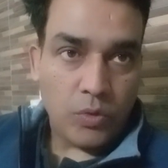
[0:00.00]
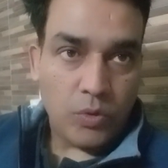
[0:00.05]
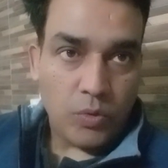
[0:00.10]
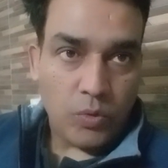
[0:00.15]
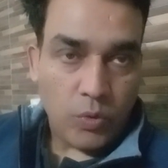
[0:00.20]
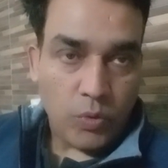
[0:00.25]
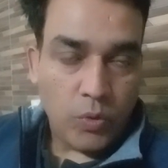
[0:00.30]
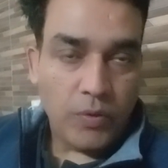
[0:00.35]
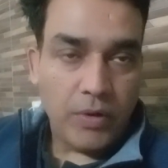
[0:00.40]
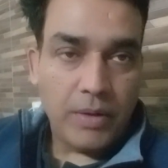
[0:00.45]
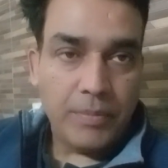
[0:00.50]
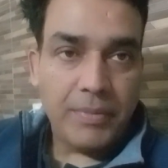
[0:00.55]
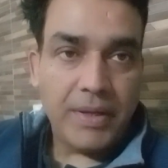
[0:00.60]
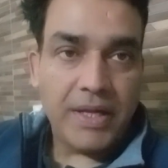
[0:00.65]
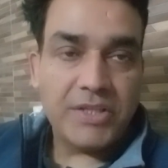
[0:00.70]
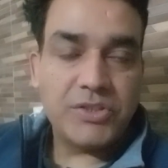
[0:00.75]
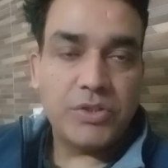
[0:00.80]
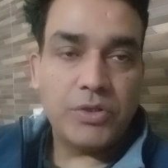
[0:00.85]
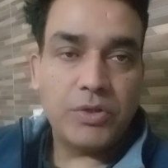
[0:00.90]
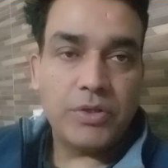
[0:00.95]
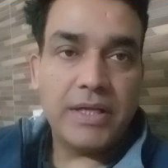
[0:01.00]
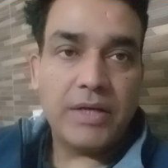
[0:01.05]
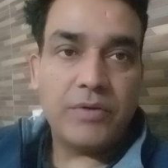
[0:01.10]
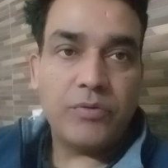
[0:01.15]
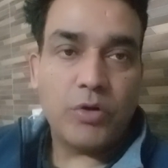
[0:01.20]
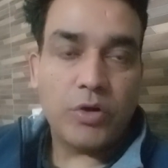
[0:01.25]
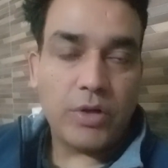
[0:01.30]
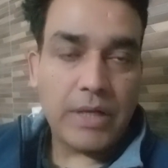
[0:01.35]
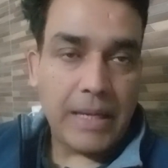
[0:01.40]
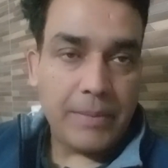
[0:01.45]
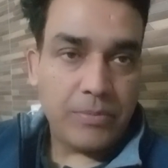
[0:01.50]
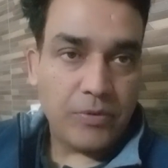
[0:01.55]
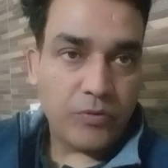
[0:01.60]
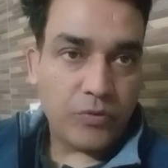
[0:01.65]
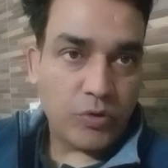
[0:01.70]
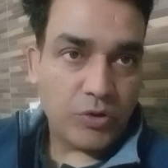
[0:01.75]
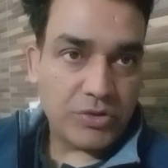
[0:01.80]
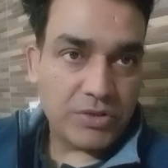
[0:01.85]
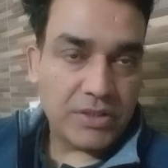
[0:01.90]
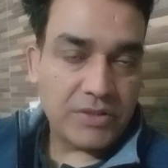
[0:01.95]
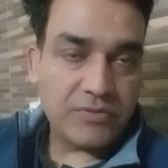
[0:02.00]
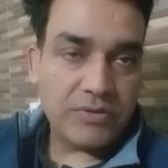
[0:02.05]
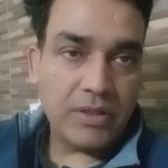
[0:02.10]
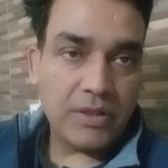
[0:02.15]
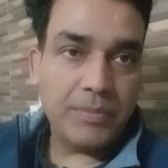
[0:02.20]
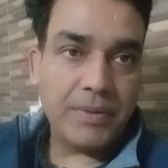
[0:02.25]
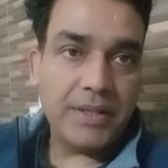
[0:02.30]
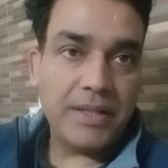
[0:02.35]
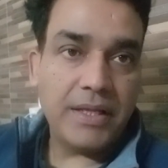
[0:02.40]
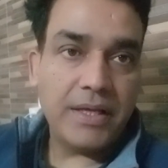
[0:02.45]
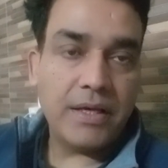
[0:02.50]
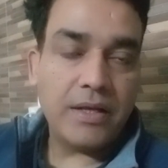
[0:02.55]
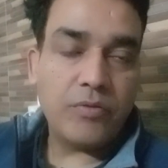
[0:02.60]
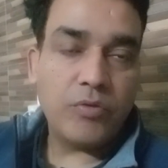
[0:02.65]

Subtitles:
who will make sure that what type of questions will be there,